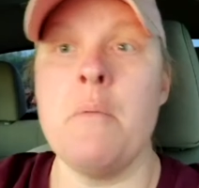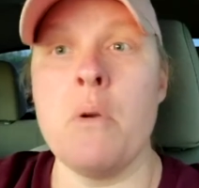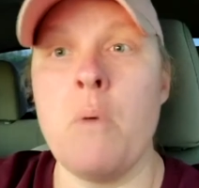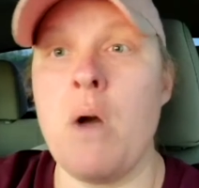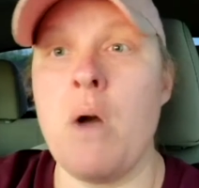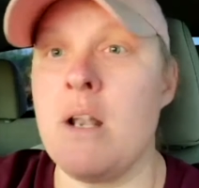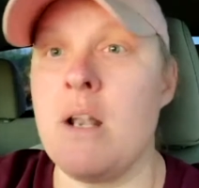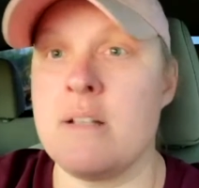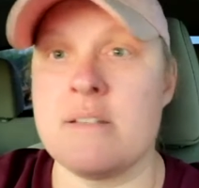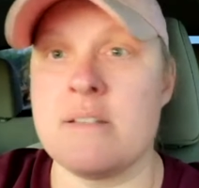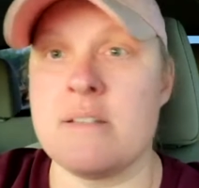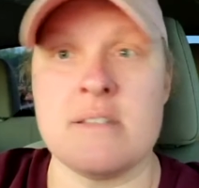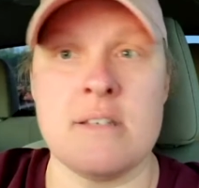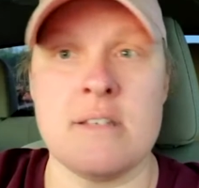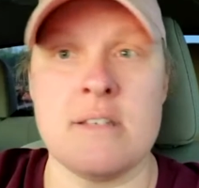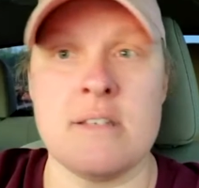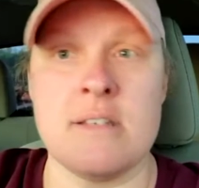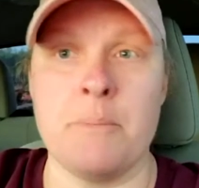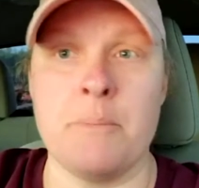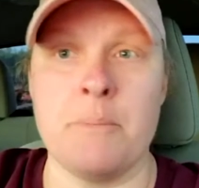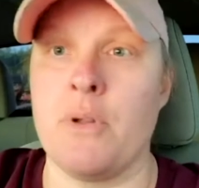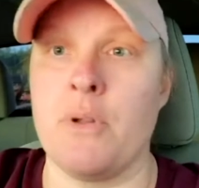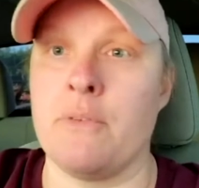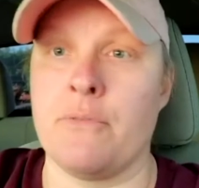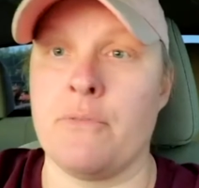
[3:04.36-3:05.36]
one, it's
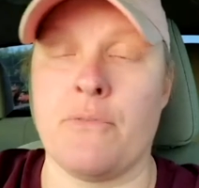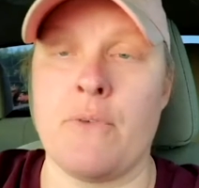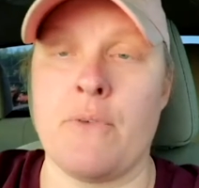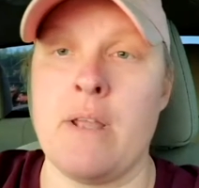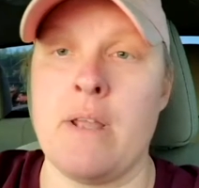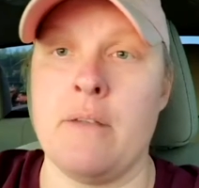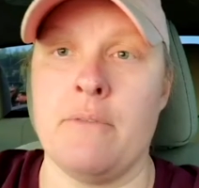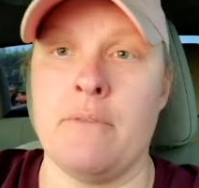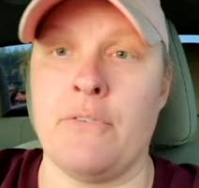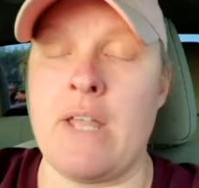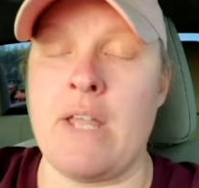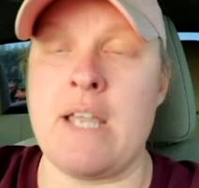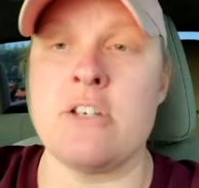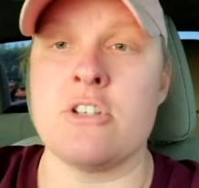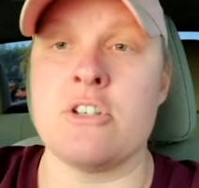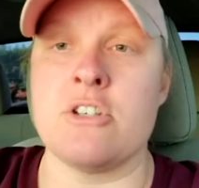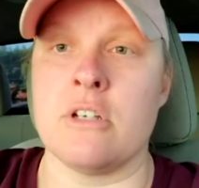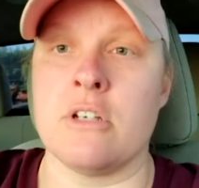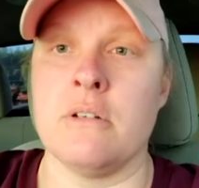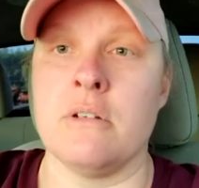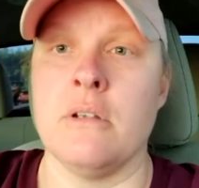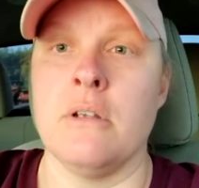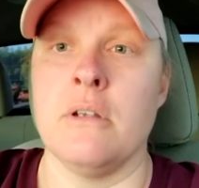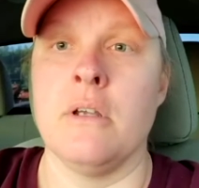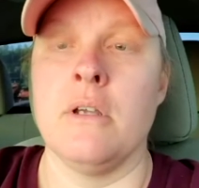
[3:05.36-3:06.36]
simple inflation.
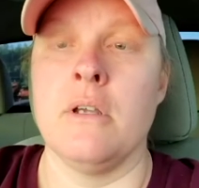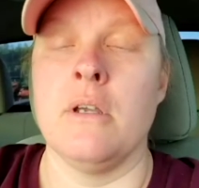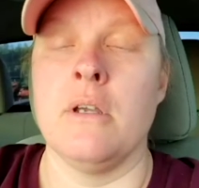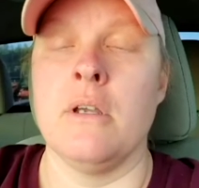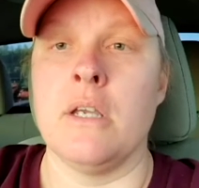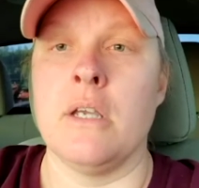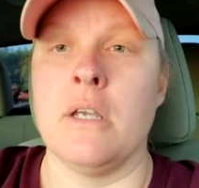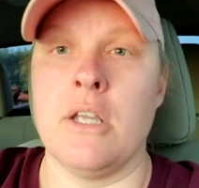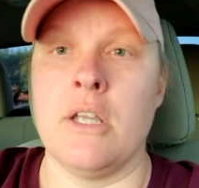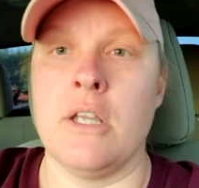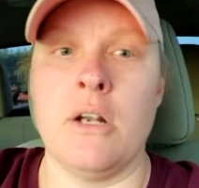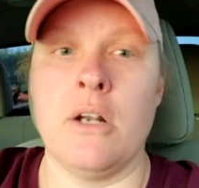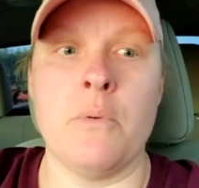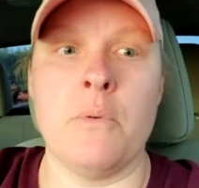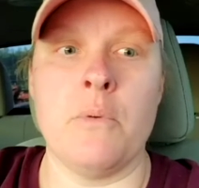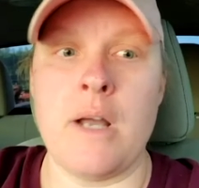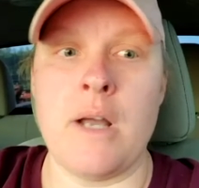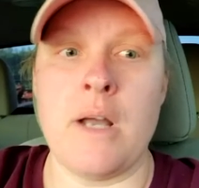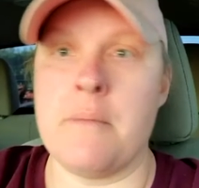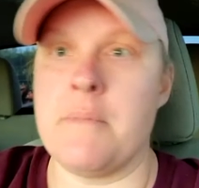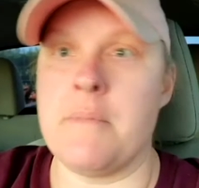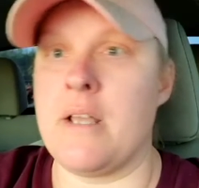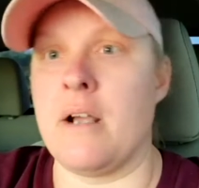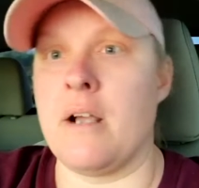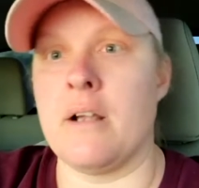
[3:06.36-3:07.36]
You know, I
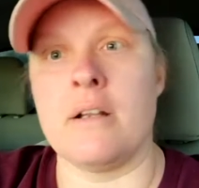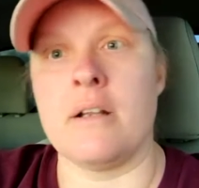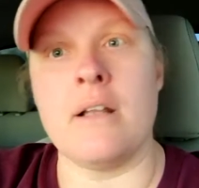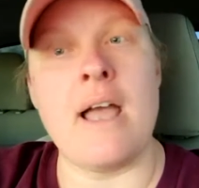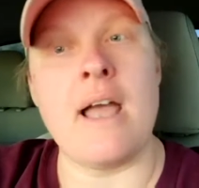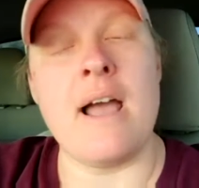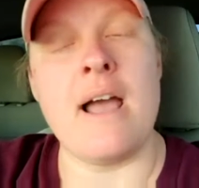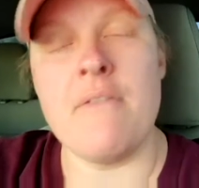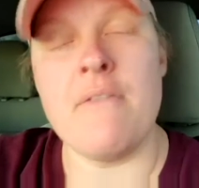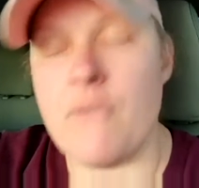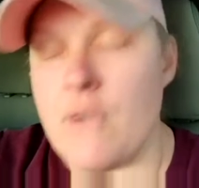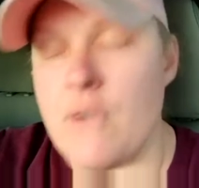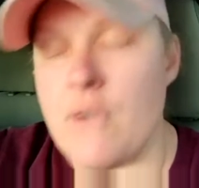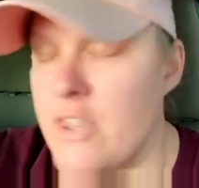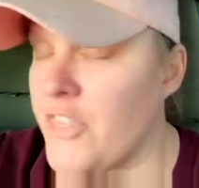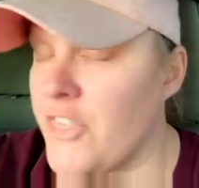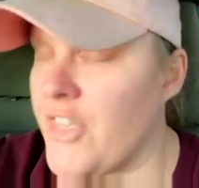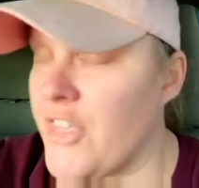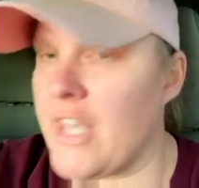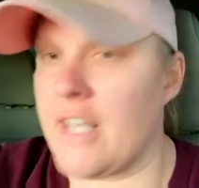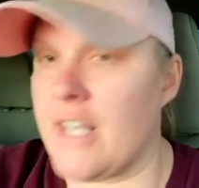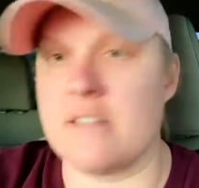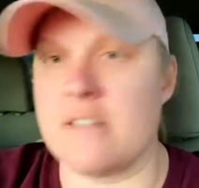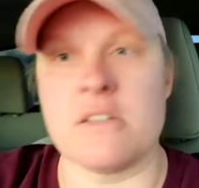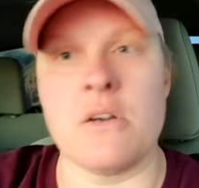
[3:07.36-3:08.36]
mean, I,
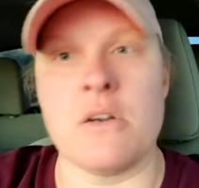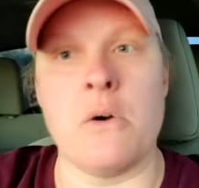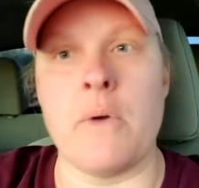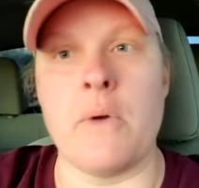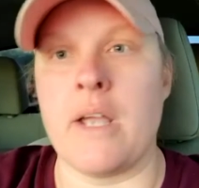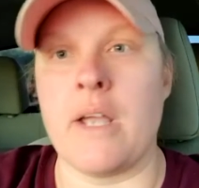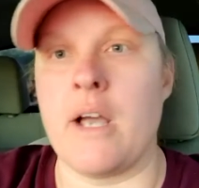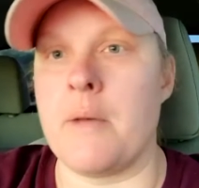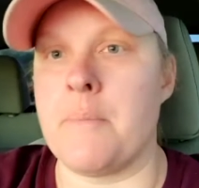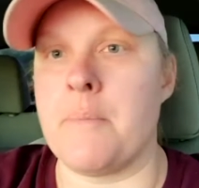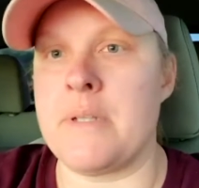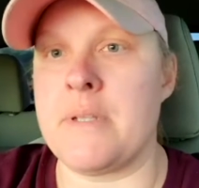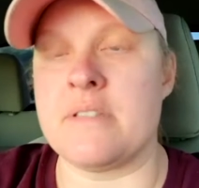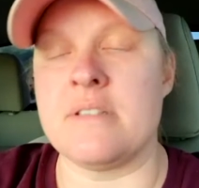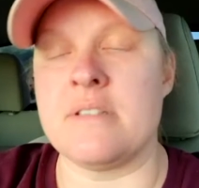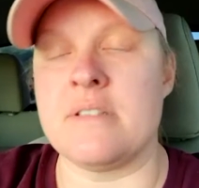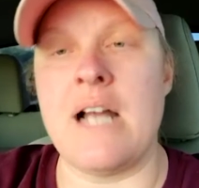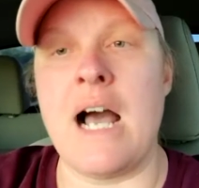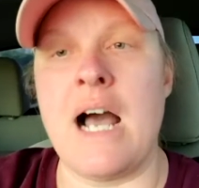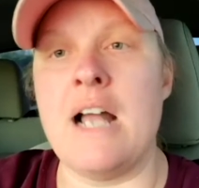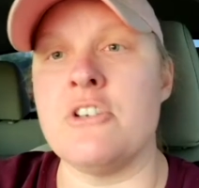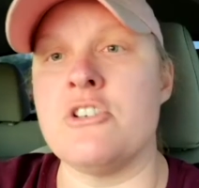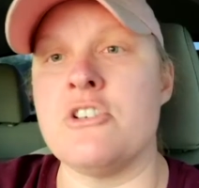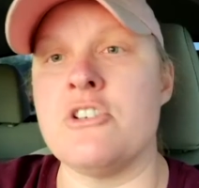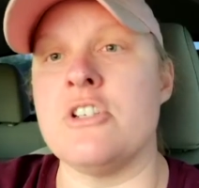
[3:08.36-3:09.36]
everything is going up. It's
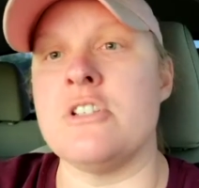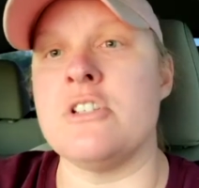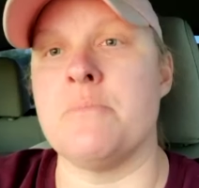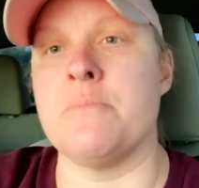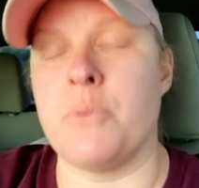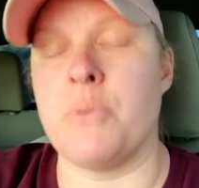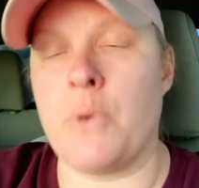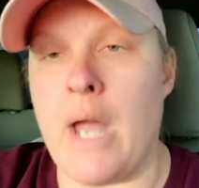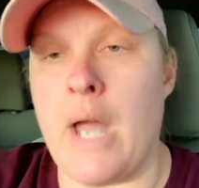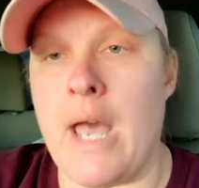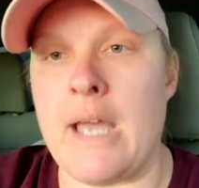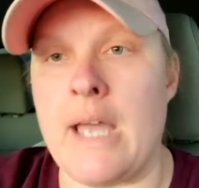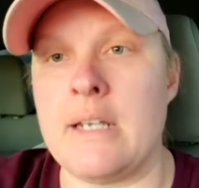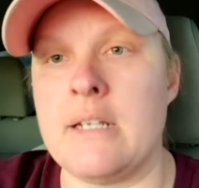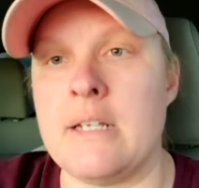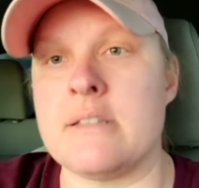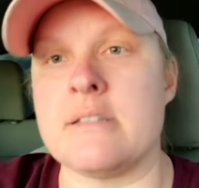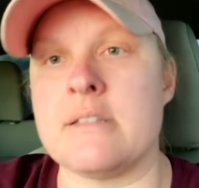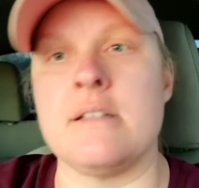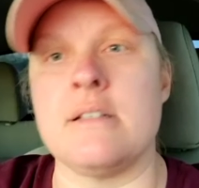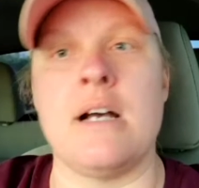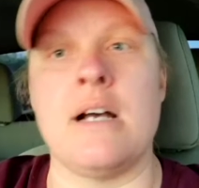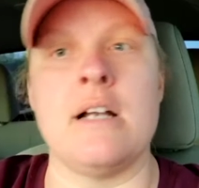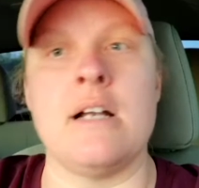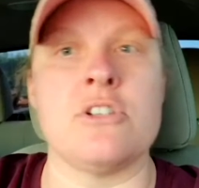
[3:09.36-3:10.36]
not just bread.
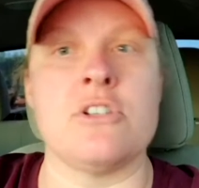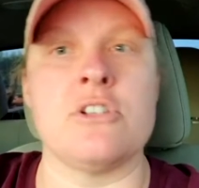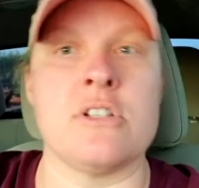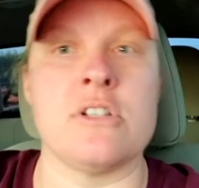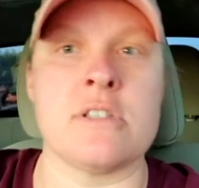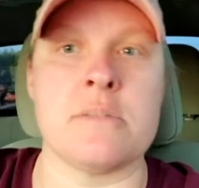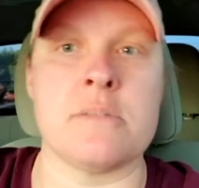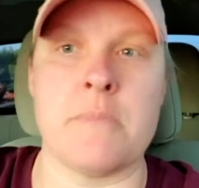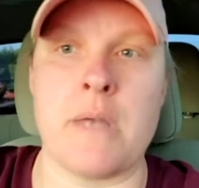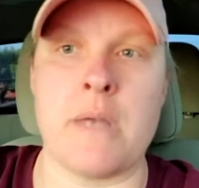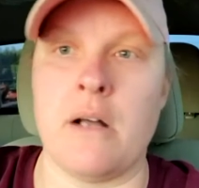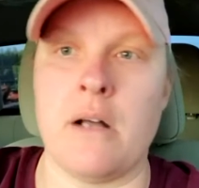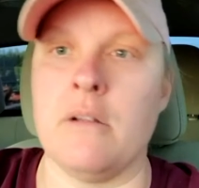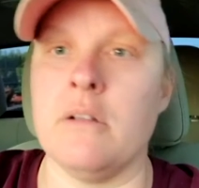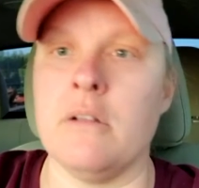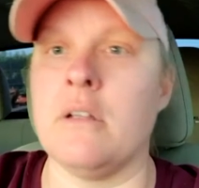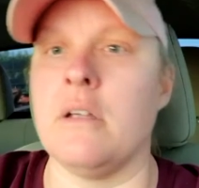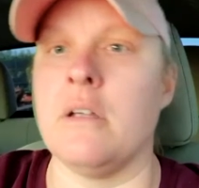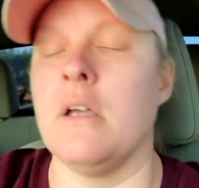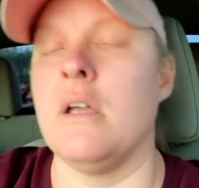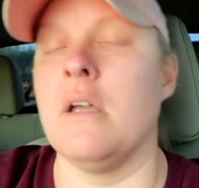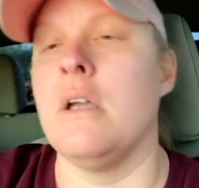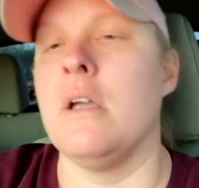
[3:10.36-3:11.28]
It's not just milk.